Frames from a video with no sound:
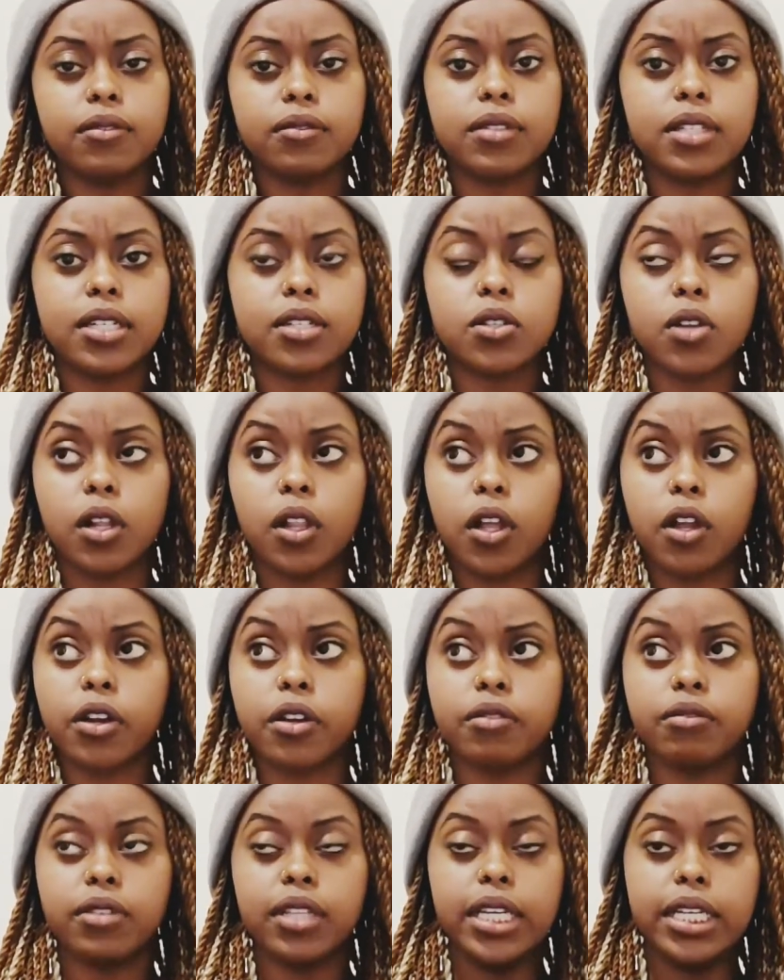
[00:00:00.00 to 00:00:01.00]
There's a lot
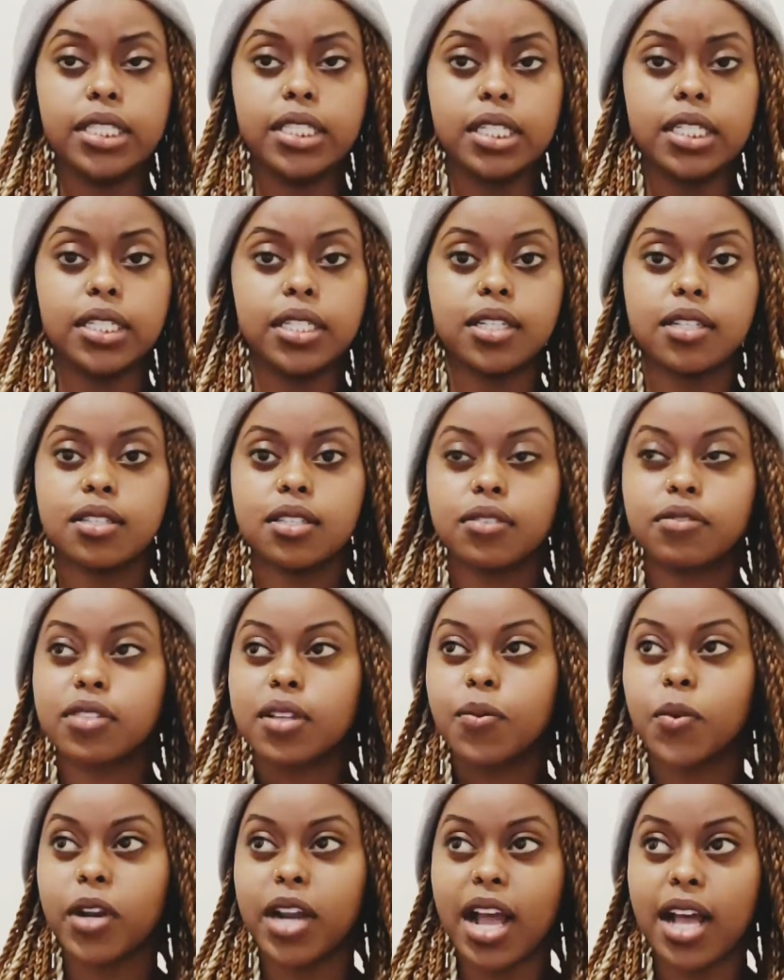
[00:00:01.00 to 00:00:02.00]
of laziness. If
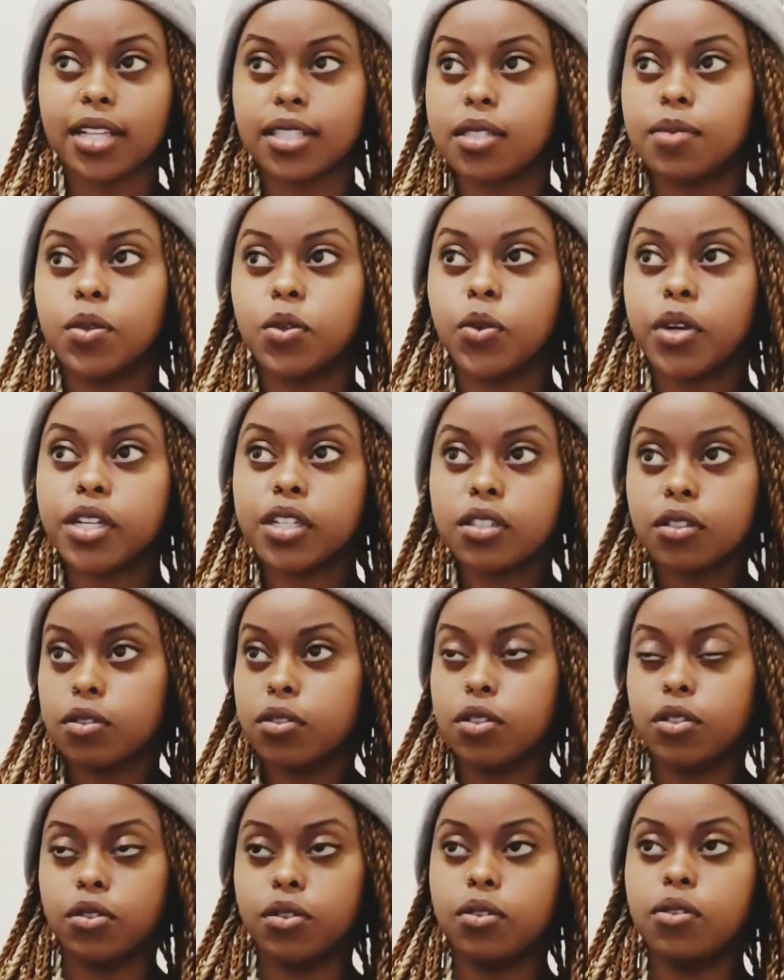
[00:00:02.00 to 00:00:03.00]
someone asks me, what do you
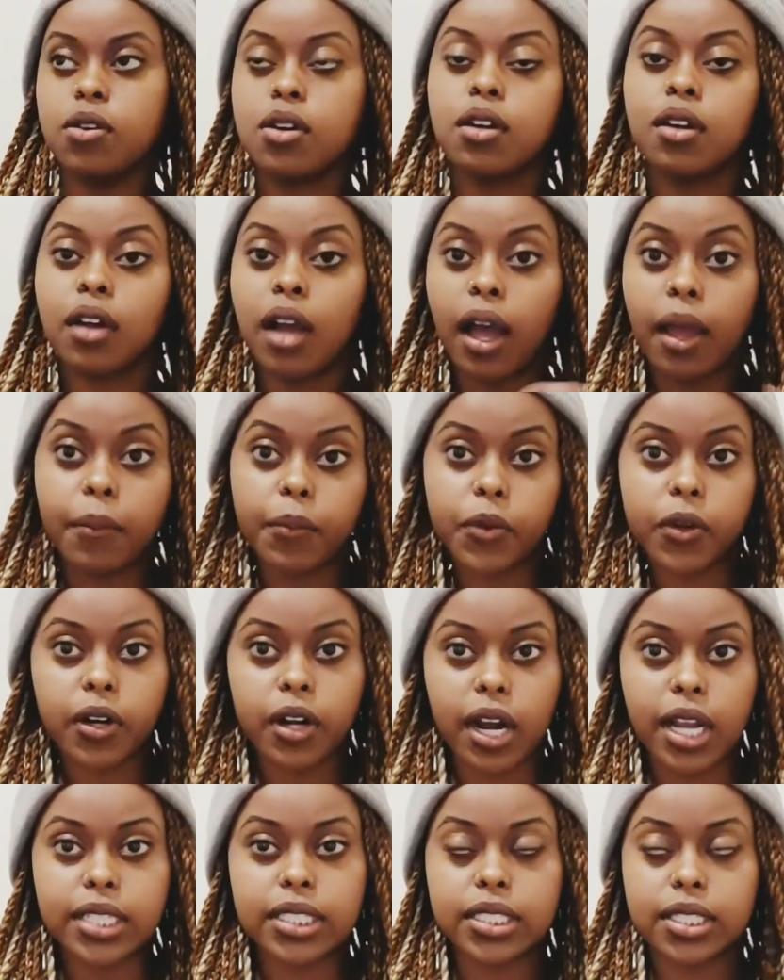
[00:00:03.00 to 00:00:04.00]
do? I
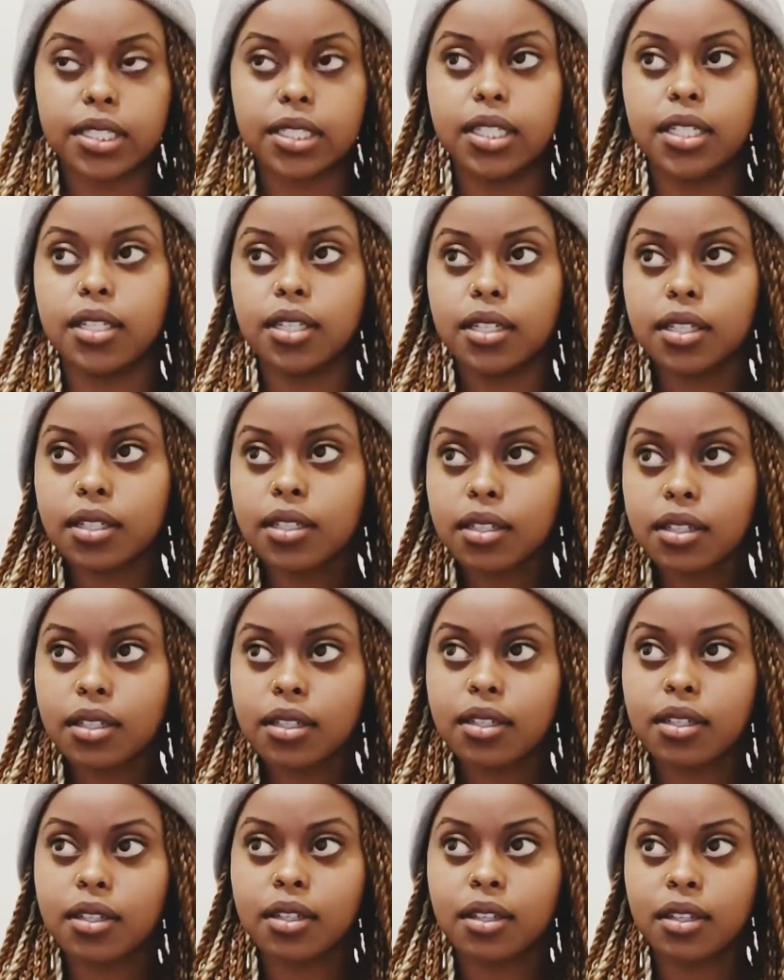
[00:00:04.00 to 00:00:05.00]
procrastinate,
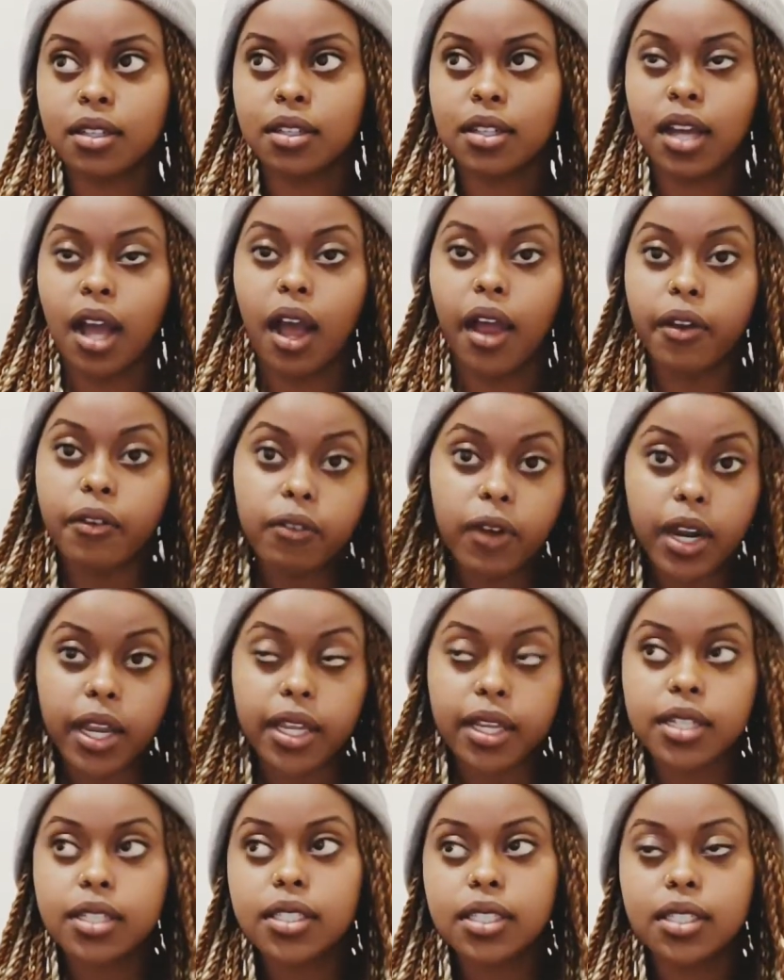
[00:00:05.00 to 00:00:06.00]
I
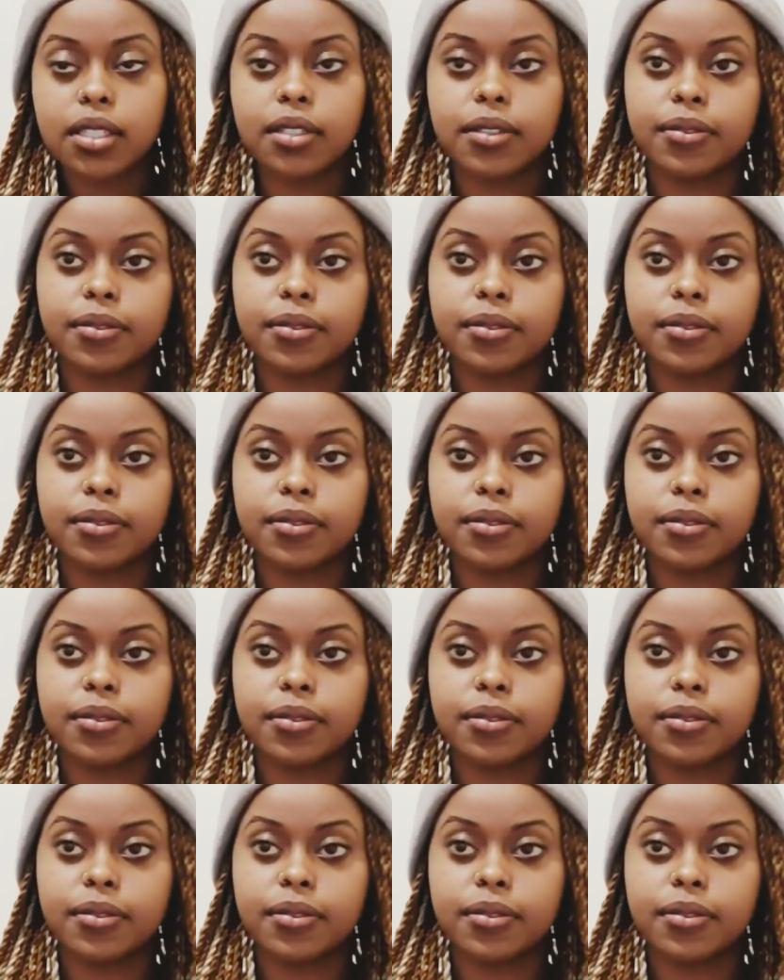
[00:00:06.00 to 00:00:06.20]
write.